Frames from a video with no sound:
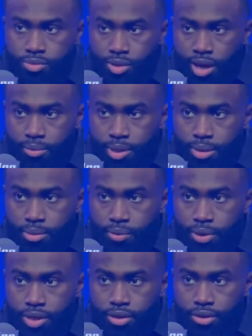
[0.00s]
We got to be able to
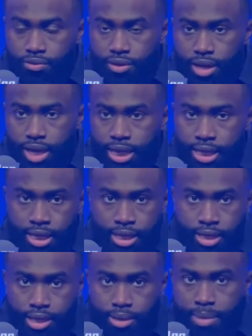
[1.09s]
read it on the fly
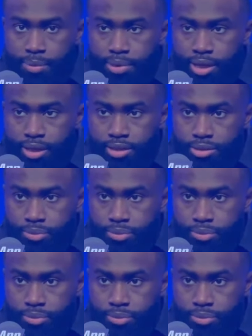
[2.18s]
and make plays.